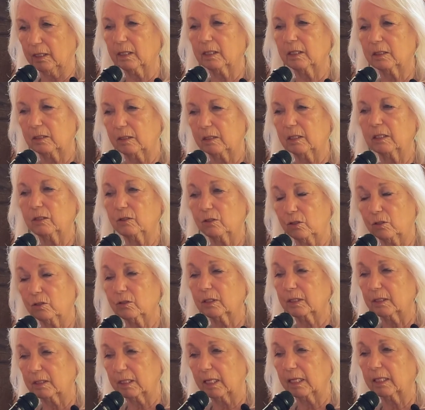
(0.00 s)
and it
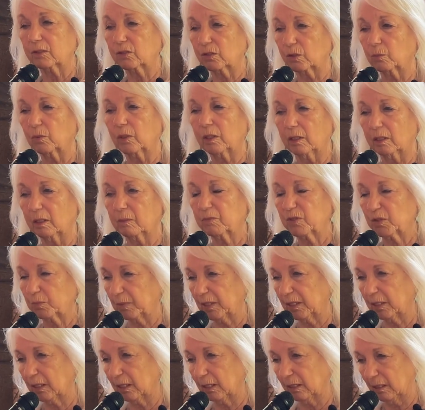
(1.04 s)
usually takes a while, I'm
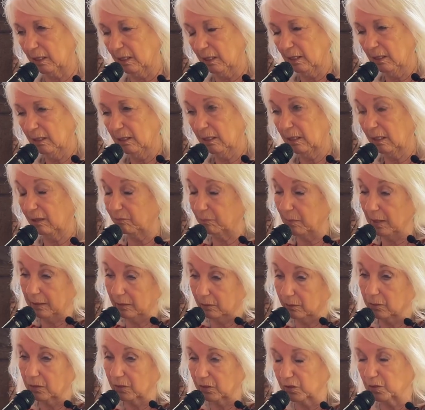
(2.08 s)
speaking of my
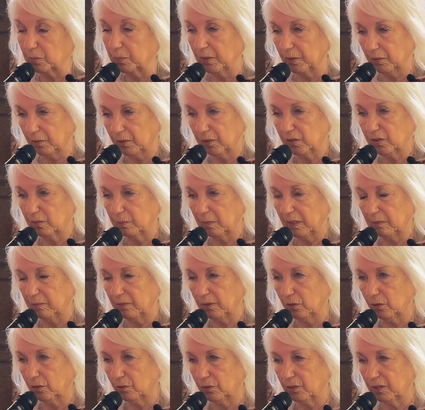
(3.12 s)
own experience, maybe
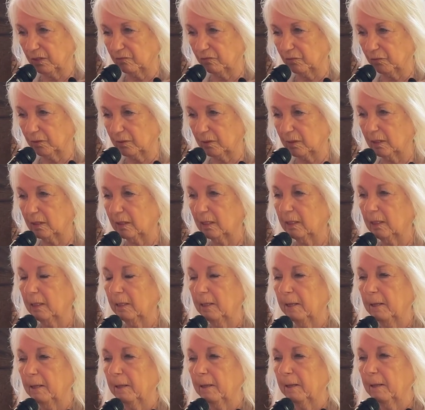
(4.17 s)
you're different,
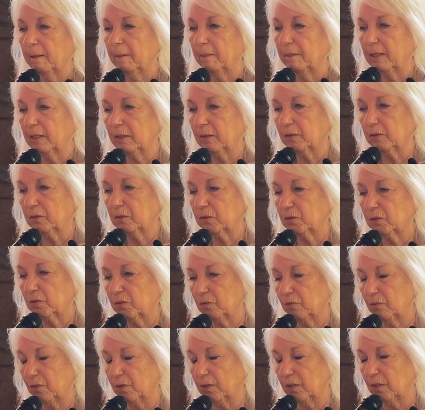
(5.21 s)

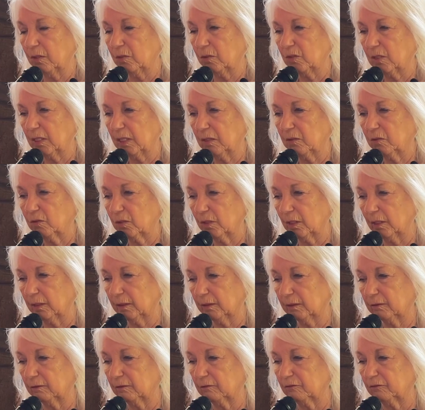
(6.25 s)
is the sense
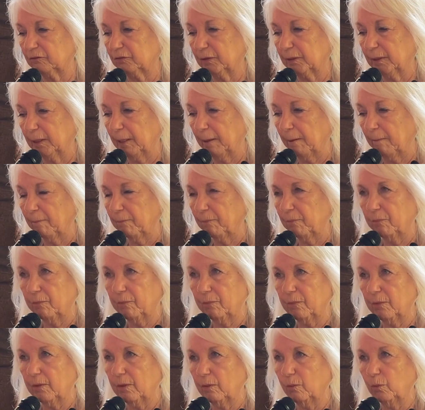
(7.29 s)
of
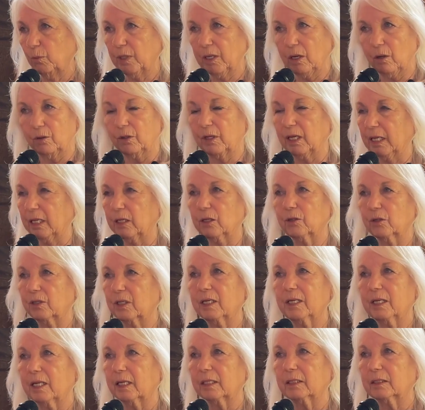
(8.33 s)
we are
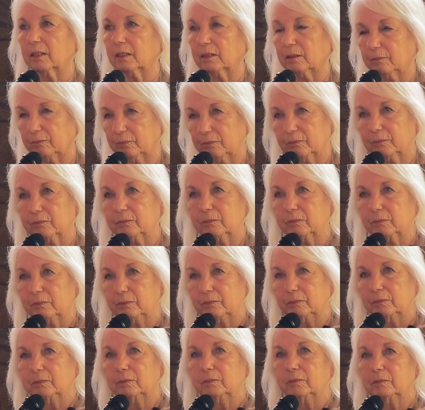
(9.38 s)
interconnected.
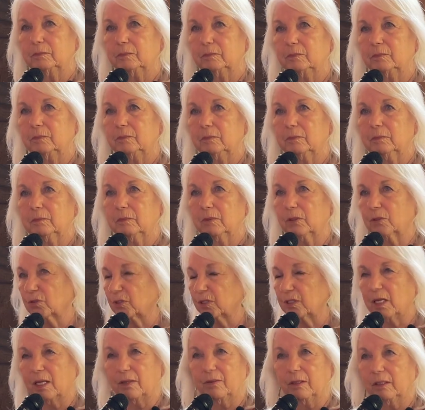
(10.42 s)

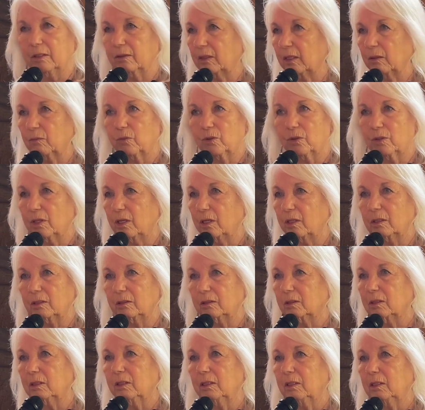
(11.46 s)
There's nothing that we're not
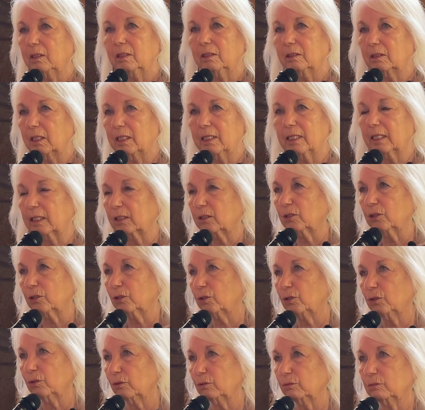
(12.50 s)

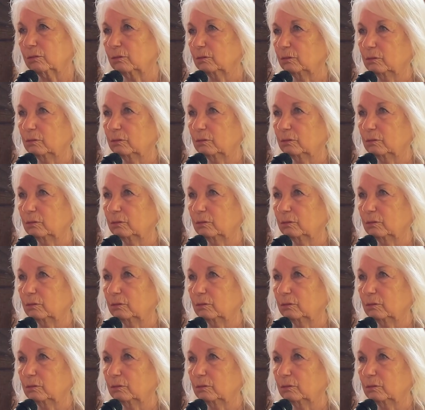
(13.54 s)
connected to.